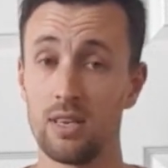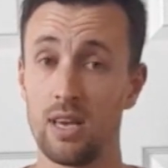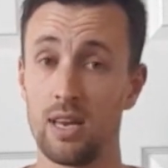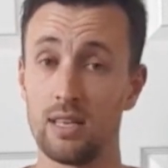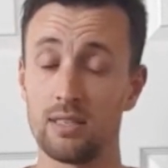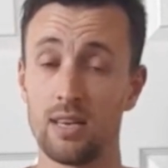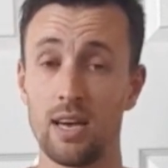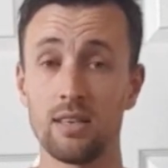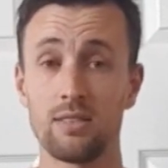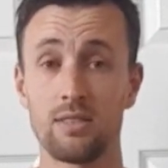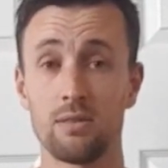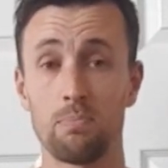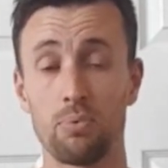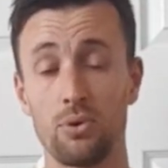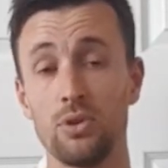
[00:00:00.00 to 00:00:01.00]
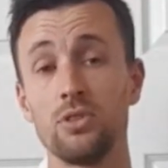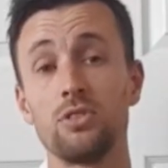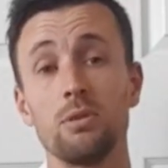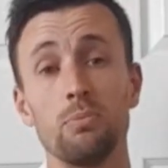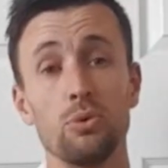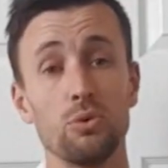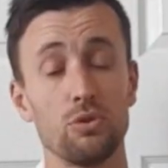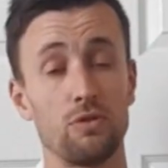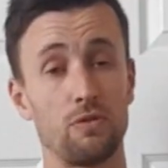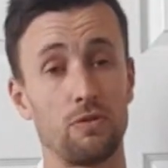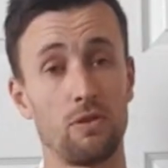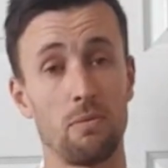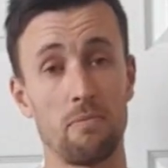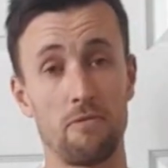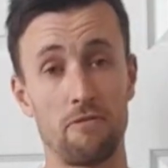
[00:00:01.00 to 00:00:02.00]
and it takes the principles
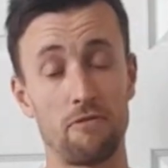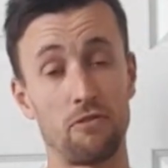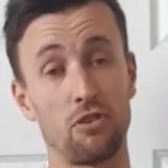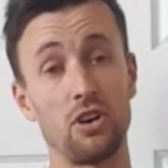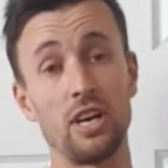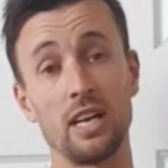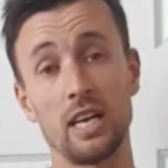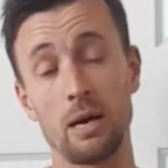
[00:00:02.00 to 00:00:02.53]
from freeing